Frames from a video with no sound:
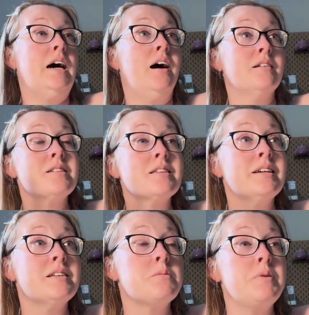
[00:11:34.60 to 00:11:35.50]

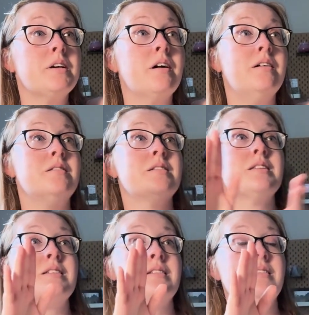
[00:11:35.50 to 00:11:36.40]
Honestly, it's
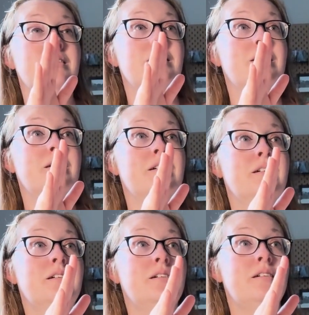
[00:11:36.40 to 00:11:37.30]
because
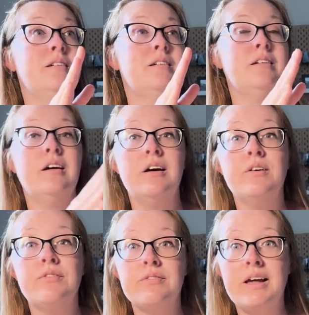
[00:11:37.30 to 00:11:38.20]

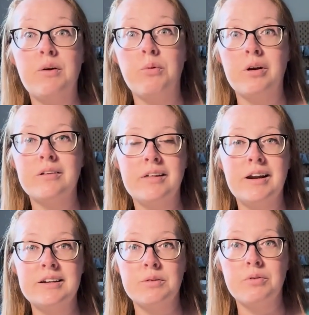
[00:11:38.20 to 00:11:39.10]
of that work that
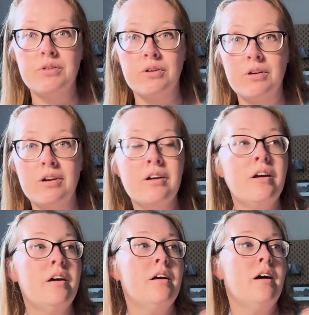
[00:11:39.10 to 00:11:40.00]
I did with her,
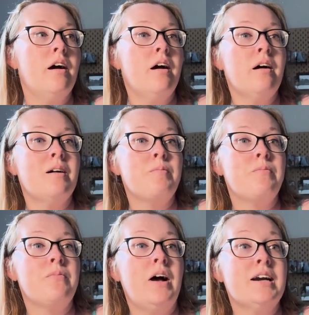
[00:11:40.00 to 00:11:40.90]

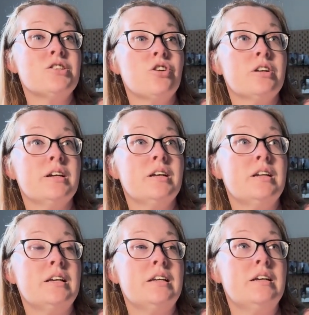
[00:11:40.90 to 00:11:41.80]
I
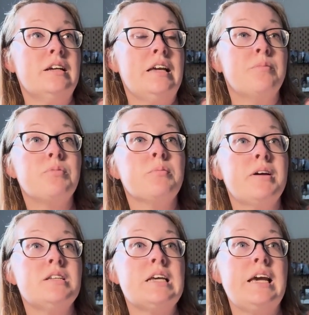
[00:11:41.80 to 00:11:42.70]
started
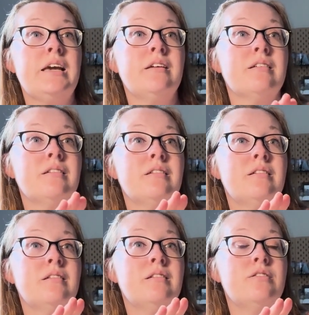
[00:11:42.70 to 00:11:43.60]
implementing
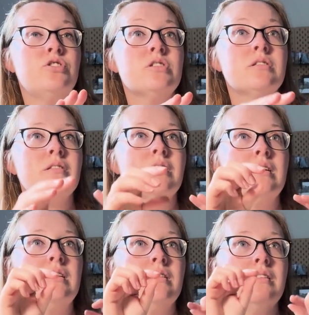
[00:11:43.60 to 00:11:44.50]
just
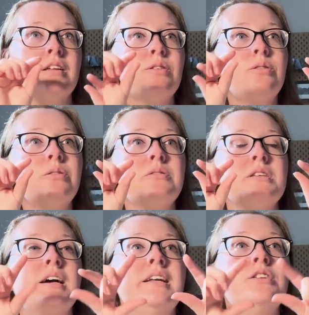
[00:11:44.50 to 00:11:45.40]
little
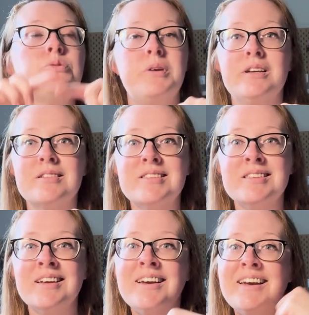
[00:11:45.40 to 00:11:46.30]
tiny
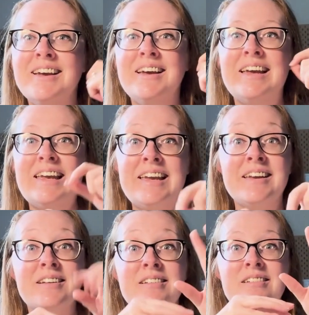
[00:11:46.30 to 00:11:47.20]
tweaks
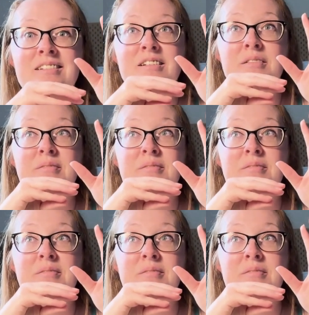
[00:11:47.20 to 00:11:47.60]
in